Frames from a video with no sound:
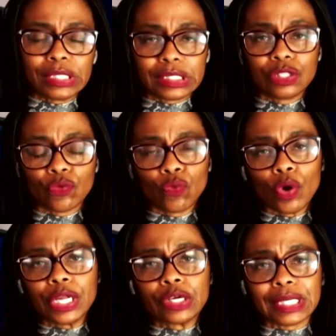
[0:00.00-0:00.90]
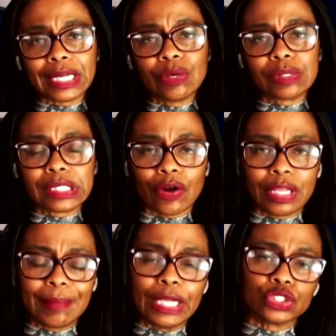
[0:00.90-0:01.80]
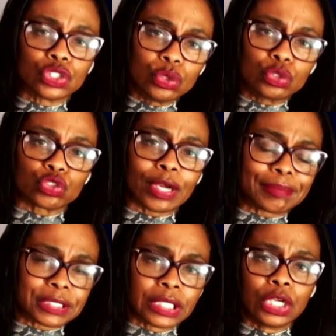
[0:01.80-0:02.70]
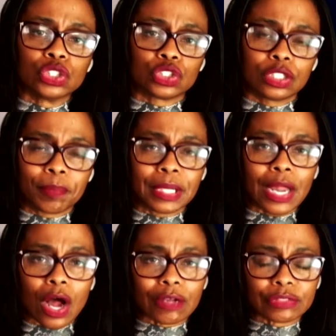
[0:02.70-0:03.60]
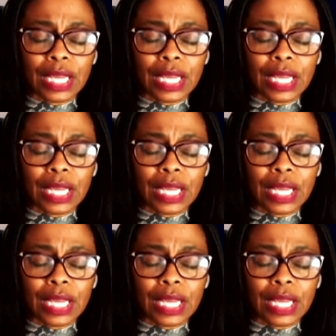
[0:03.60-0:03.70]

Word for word: And in the four years that he was there, he made two trips to the playoffs.